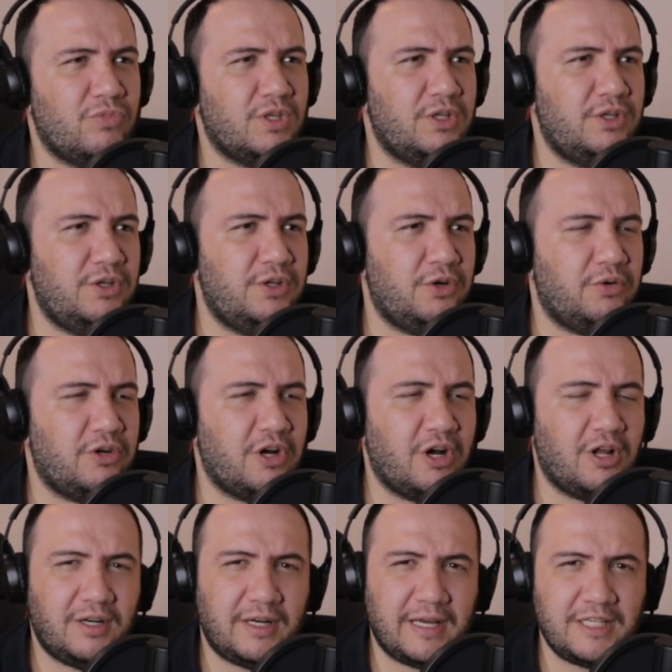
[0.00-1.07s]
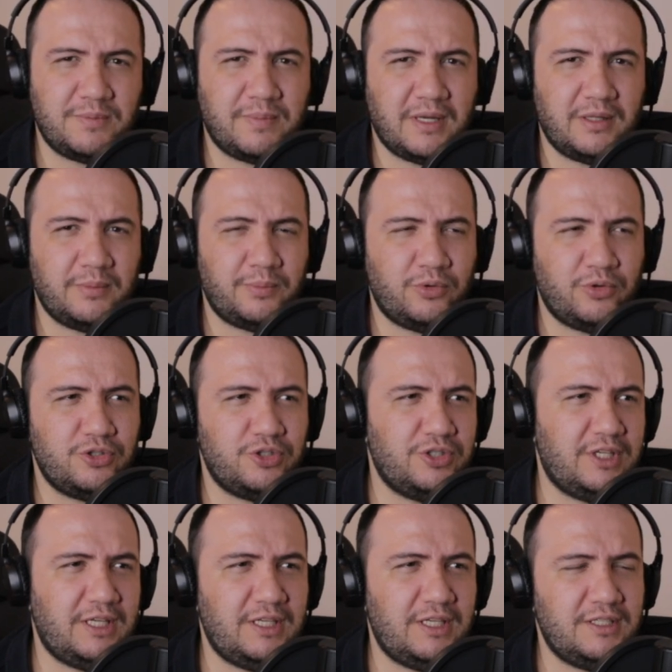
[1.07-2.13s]
you know, colonized by the
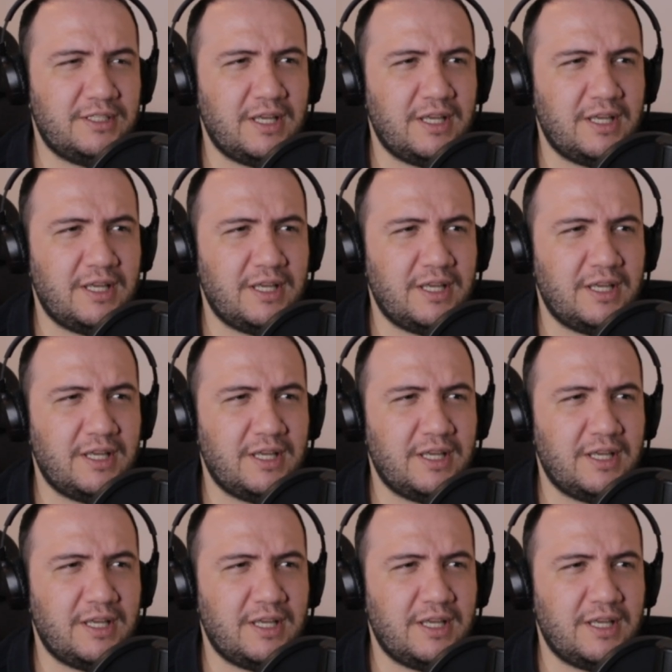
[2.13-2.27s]
Portuguese.